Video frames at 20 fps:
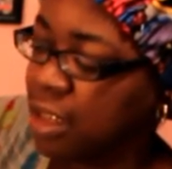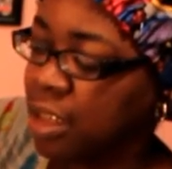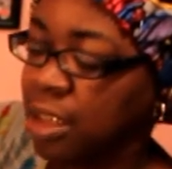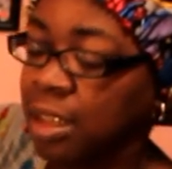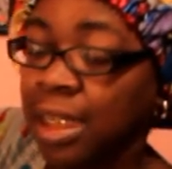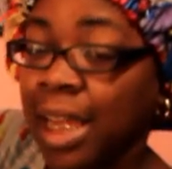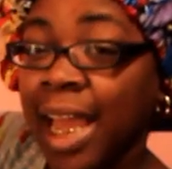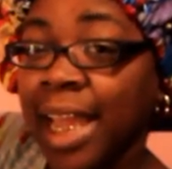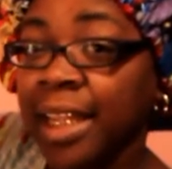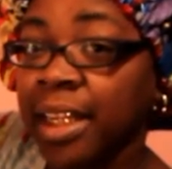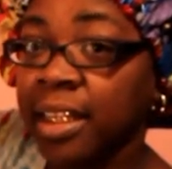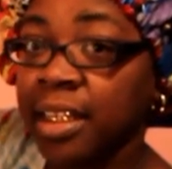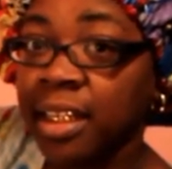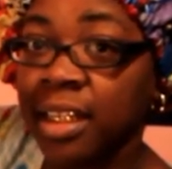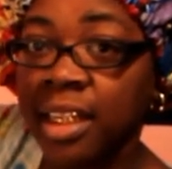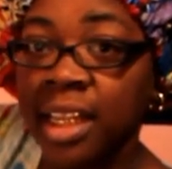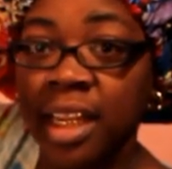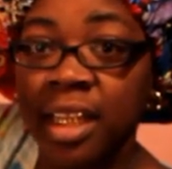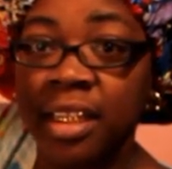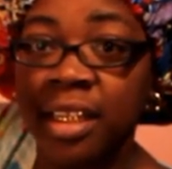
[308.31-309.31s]
little light
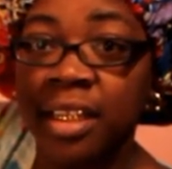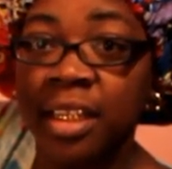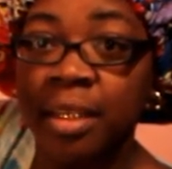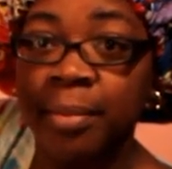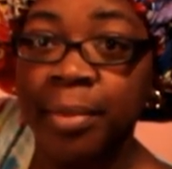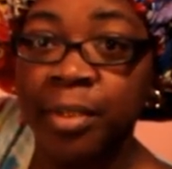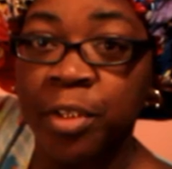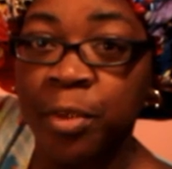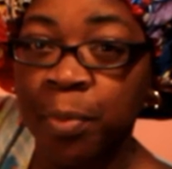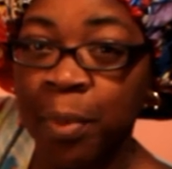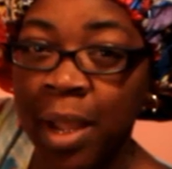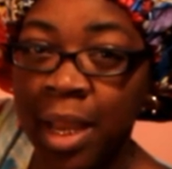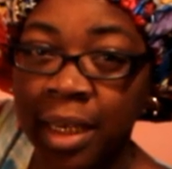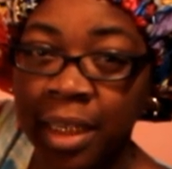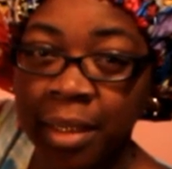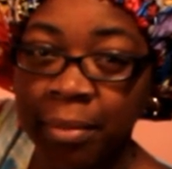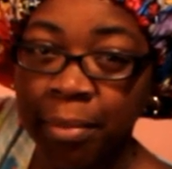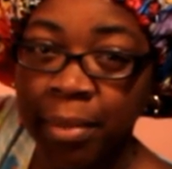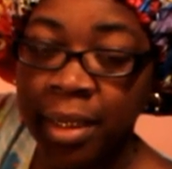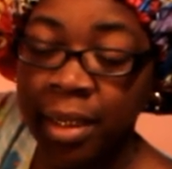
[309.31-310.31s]
indicating there, but you
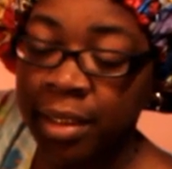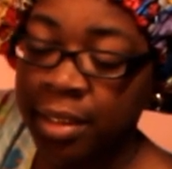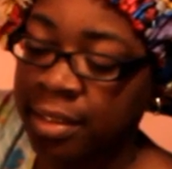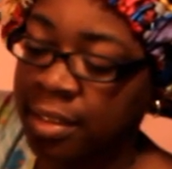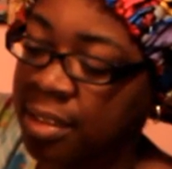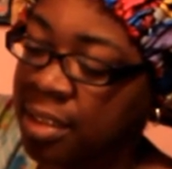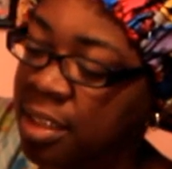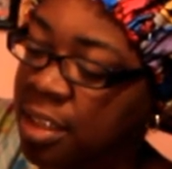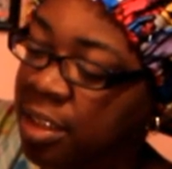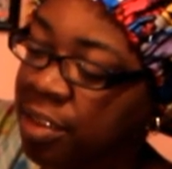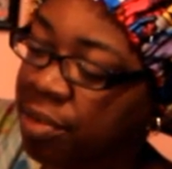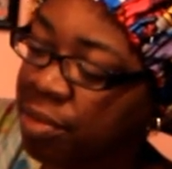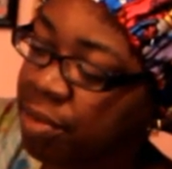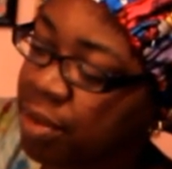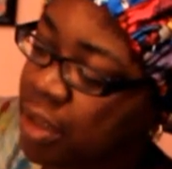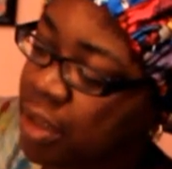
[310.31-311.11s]
probably can barely see it through